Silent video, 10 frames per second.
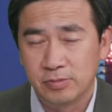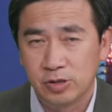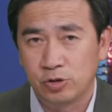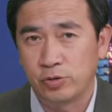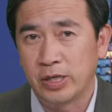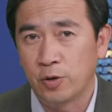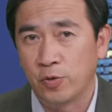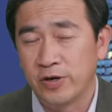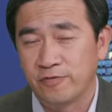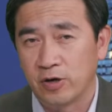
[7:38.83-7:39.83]
stray
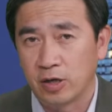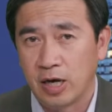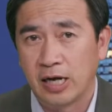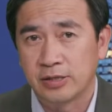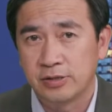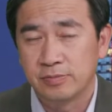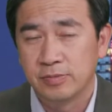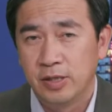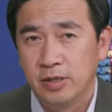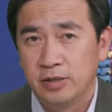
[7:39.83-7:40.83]
away from God.
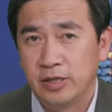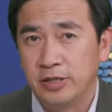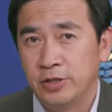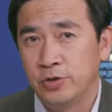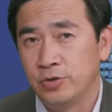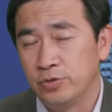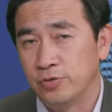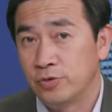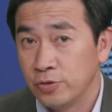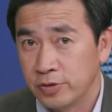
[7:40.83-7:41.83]
They need to
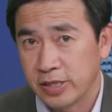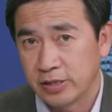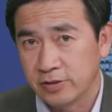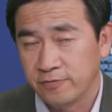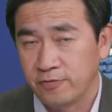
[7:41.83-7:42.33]
do two things.